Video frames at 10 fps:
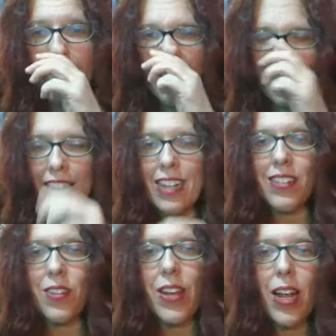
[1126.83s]
And so
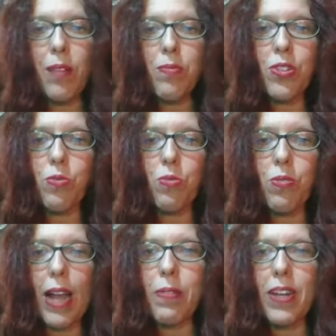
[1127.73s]
now I'm just
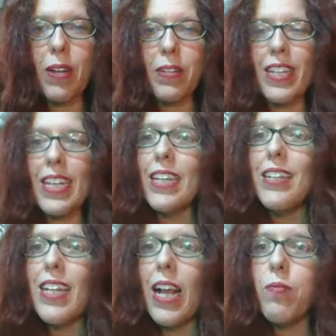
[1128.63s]
wrapping up in the end.
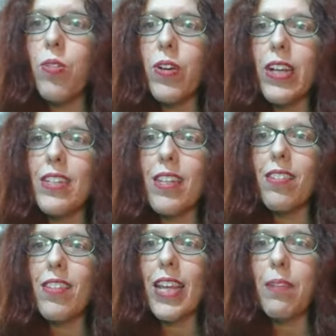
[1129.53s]
I'm going to
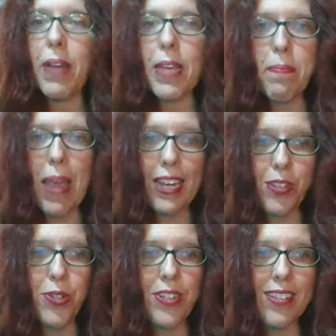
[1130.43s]
thank my
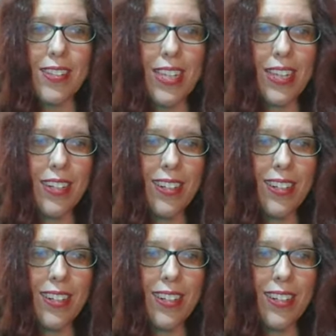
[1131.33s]
patrons here.